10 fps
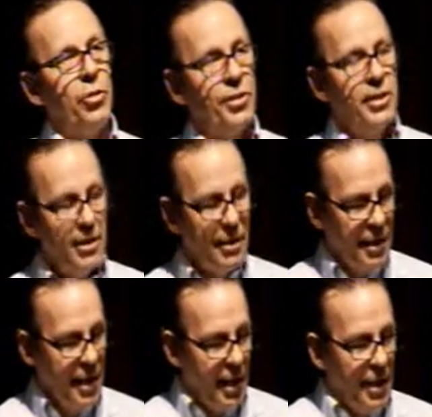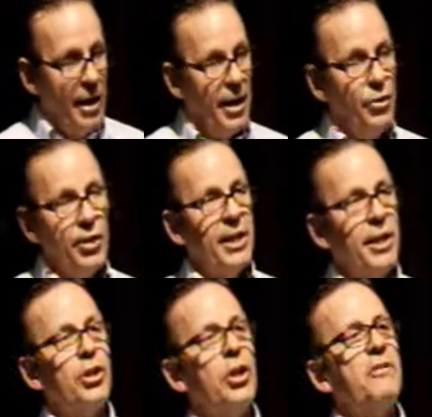no-till, you
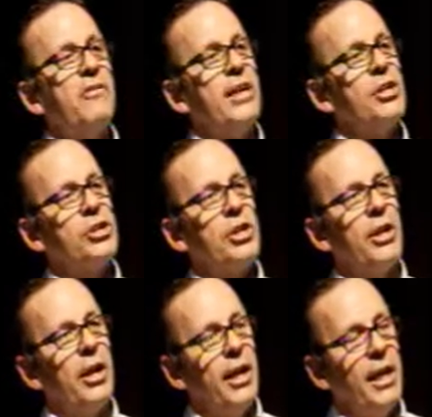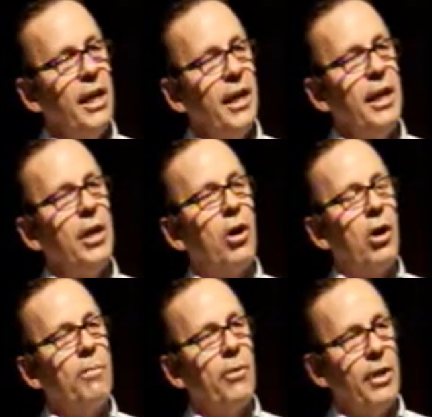cannot conventionally
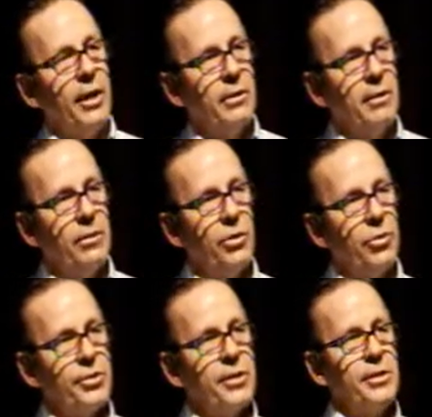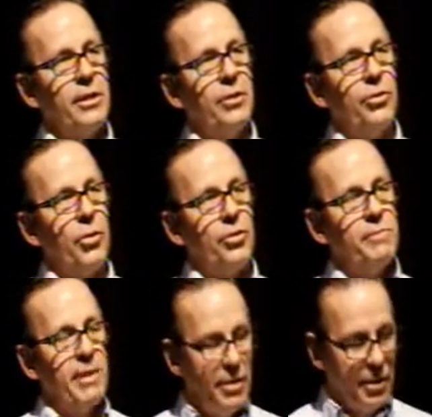incorporate
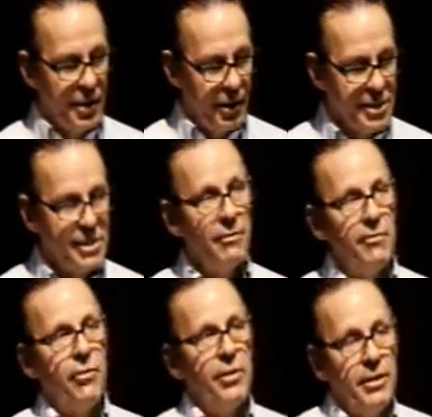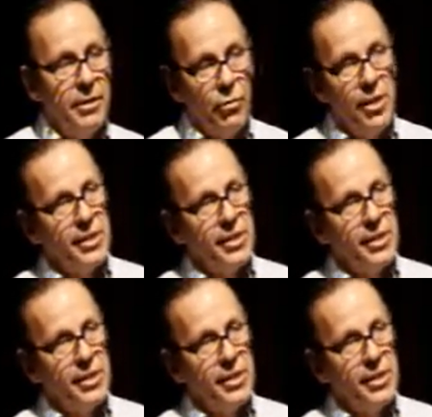those materials for the